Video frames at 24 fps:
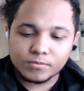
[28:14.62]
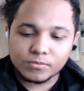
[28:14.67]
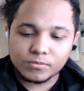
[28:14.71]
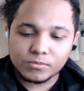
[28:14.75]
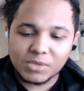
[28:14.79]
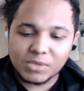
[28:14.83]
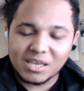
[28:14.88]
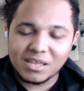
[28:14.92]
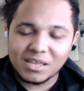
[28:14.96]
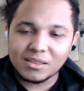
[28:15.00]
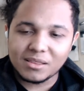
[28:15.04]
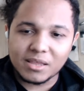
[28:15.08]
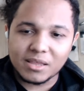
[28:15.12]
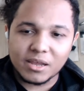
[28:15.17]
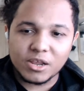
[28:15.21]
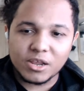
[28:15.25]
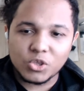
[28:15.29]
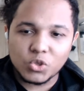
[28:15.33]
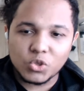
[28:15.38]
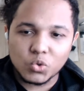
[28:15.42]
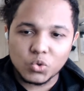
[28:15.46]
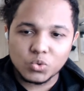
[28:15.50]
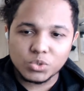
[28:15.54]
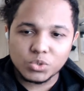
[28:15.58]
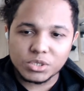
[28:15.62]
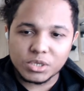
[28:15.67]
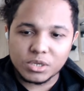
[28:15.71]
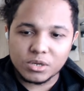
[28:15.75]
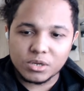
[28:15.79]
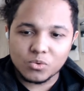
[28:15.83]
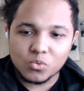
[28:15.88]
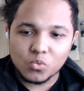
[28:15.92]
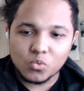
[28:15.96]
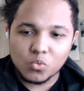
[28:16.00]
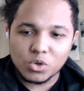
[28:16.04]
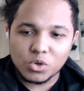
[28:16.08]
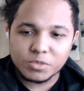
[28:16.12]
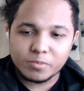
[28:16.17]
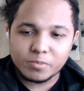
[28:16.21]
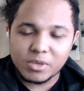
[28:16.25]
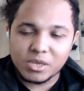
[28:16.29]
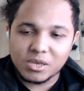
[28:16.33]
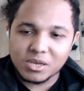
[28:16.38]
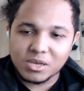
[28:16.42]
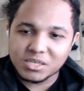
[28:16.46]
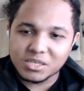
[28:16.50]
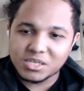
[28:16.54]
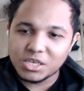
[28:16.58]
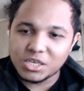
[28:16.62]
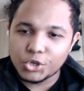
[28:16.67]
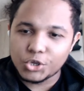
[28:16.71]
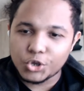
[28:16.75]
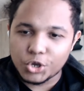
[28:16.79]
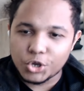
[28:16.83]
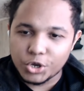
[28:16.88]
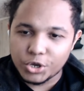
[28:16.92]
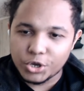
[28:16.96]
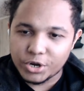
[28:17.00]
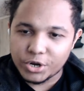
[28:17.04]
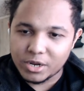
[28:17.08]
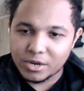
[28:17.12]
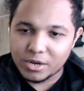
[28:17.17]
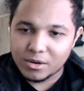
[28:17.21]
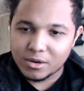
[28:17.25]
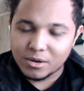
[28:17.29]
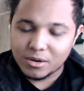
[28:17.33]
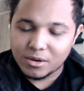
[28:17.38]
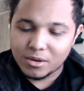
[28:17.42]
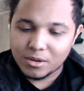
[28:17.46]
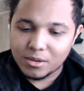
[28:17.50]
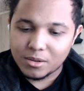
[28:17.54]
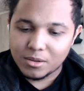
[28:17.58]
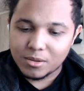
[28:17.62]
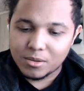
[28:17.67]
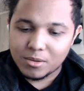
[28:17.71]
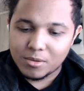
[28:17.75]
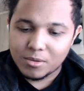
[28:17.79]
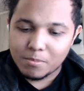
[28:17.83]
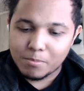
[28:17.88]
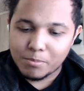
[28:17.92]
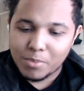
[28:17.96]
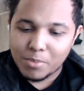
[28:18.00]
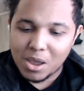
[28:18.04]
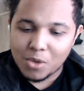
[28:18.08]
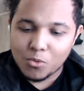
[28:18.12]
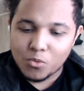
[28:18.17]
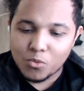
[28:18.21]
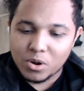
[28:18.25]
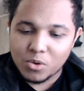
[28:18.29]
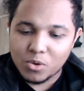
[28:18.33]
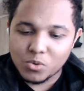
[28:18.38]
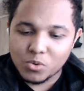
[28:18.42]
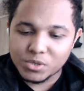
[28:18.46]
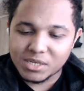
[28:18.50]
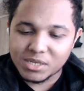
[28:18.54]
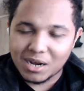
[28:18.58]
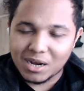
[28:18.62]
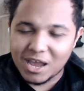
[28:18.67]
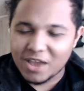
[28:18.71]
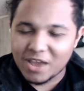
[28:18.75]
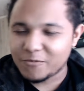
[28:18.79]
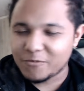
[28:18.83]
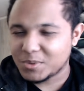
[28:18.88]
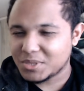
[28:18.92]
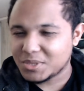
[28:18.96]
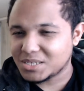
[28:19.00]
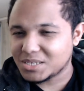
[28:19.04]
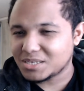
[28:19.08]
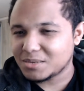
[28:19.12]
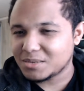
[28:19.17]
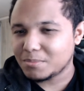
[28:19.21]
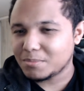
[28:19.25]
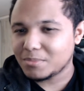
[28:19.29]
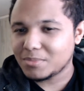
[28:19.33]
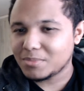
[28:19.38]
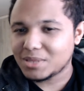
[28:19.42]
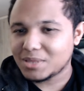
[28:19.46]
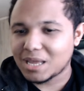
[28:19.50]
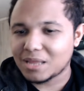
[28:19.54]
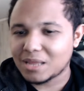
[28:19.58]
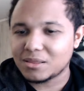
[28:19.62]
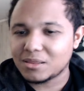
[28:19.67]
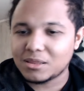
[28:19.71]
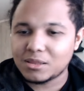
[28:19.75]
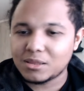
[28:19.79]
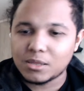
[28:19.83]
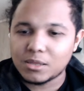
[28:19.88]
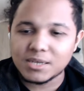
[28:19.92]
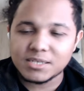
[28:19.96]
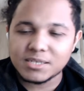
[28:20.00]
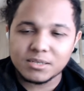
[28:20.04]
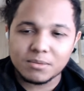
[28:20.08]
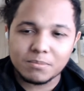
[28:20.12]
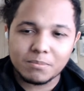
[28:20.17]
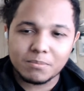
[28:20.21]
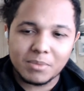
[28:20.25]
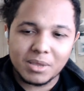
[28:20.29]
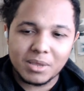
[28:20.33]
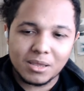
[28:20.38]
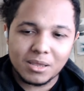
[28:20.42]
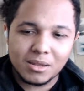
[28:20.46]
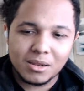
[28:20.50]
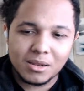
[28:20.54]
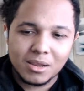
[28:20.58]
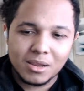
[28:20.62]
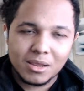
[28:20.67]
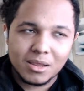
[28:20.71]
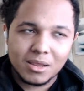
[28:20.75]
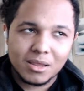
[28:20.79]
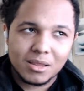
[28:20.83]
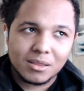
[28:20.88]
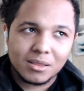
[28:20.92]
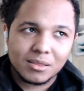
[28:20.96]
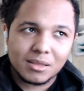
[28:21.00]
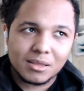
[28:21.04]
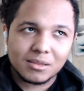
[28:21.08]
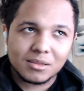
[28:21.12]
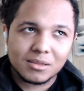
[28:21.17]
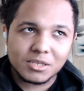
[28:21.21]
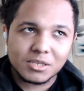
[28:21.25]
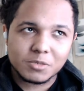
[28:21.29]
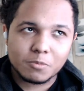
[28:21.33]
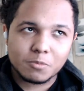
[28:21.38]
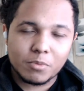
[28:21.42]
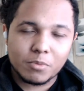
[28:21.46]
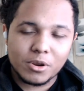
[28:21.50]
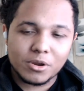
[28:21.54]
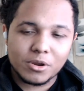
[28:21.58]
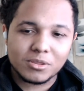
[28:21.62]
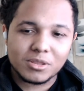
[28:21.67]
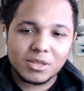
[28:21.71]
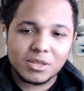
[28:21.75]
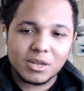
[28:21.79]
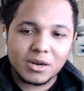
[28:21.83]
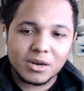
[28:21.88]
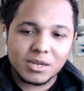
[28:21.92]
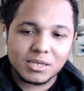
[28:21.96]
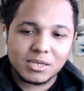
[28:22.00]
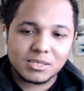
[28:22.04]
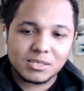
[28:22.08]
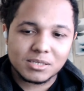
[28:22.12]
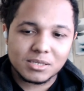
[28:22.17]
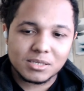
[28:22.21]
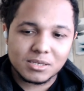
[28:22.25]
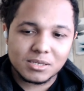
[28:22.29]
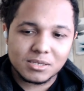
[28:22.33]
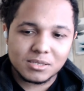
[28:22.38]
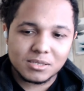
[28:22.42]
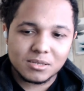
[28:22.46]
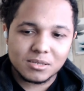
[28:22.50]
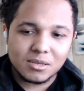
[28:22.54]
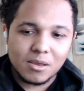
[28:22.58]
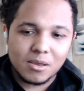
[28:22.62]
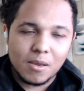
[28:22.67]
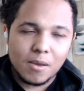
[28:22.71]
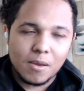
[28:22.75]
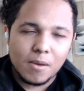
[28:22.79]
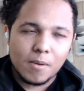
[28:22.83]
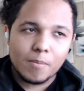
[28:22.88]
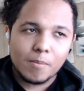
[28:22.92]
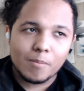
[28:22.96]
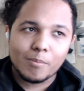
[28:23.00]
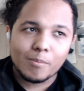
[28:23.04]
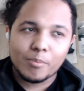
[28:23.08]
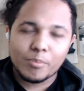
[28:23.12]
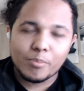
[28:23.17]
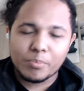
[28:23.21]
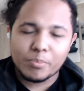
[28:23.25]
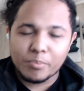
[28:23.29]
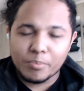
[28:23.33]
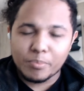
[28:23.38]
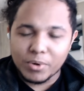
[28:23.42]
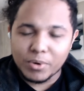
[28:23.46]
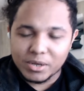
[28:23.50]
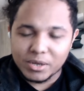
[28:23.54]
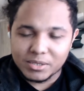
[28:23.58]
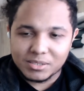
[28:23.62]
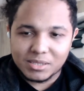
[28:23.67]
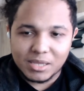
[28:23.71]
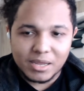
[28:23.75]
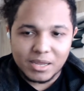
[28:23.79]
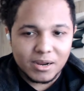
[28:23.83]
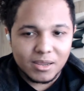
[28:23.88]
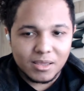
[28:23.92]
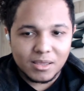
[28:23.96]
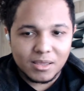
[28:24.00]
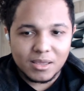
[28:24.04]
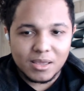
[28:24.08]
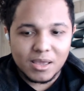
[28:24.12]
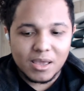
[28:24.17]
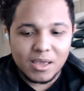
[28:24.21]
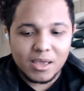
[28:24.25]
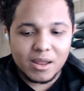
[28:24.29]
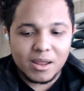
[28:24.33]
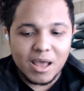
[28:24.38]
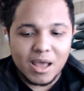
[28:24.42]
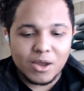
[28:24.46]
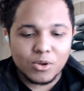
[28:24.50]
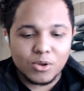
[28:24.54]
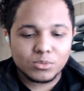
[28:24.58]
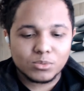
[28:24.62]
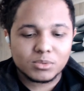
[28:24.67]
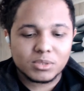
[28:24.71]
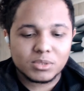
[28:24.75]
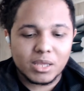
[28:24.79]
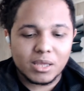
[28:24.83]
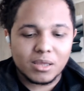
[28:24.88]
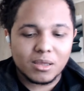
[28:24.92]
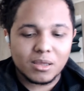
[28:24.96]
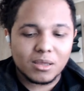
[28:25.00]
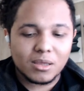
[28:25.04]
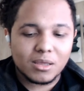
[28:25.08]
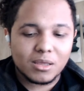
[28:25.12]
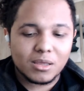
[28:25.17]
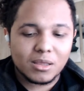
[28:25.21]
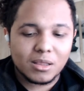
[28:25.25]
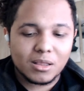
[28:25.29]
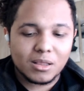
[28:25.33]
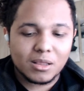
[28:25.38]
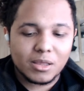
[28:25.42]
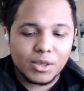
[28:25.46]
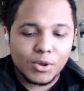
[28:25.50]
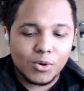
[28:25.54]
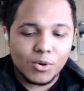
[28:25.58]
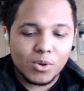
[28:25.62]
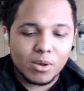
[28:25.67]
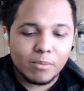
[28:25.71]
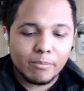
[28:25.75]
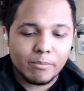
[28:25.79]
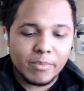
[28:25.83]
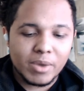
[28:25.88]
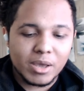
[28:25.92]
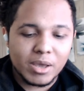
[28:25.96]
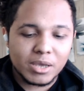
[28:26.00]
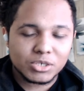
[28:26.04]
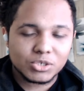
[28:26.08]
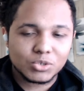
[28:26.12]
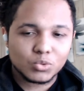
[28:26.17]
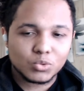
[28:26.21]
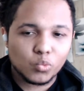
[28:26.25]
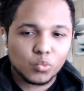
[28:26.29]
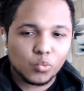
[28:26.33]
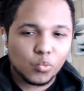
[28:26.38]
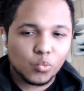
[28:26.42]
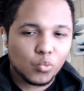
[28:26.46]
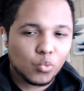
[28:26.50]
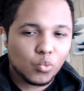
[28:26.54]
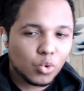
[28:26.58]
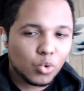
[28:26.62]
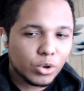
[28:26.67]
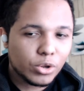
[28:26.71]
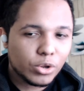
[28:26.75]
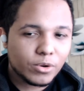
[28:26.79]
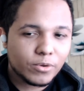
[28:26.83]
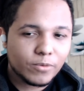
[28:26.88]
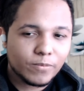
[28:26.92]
he didn't use it was because he couldn't back when it was alive. But that doesn't mean that the spear didn't exist. But then again, I don't think Gilgamesh would